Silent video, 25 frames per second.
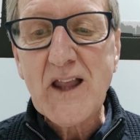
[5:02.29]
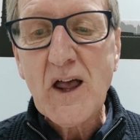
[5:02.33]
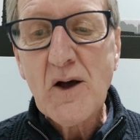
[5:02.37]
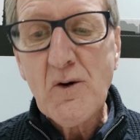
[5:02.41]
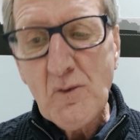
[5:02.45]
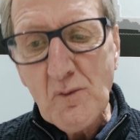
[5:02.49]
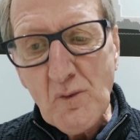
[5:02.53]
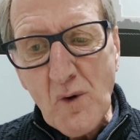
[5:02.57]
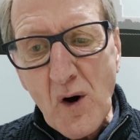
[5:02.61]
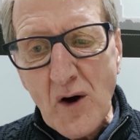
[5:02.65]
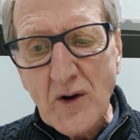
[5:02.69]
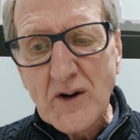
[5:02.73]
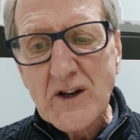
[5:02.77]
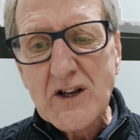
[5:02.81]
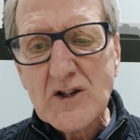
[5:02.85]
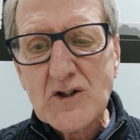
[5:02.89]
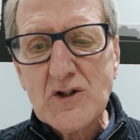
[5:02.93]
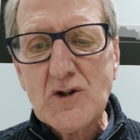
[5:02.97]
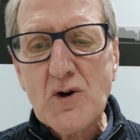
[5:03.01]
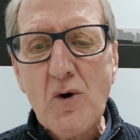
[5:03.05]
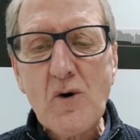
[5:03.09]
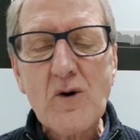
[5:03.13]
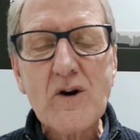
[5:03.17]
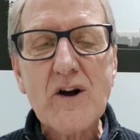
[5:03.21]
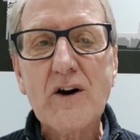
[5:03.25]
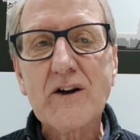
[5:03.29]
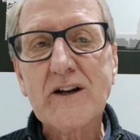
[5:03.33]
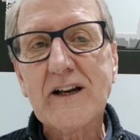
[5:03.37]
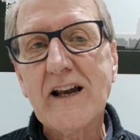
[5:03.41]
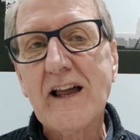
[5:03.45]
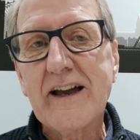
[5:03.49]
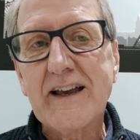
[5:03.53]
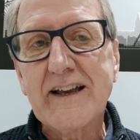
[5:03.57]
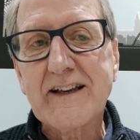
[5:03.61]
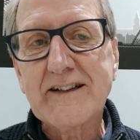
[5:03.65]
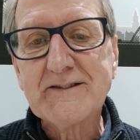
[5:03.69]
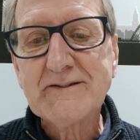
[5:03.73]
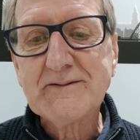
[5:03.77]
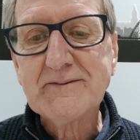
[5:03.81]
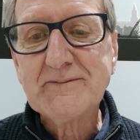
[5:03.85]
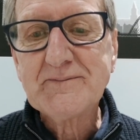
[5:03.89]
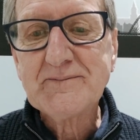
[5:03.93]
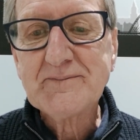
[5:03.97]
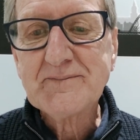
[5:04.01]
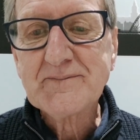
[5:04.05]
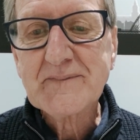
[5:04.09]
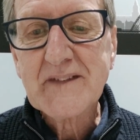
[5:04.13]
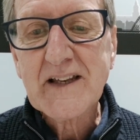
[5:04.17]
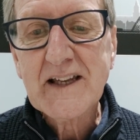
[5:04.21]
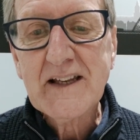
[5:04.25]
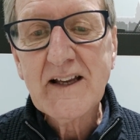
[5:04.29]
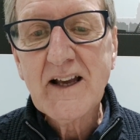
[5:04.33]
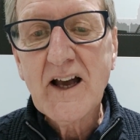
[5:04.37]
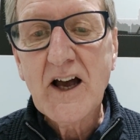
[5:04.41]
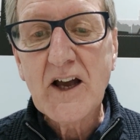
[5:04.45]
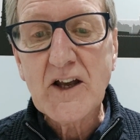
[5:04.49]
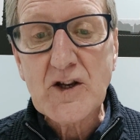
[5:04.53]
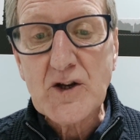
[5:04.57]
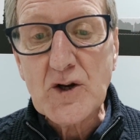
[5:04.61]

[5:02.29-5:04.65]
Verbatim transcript: What is your God like? A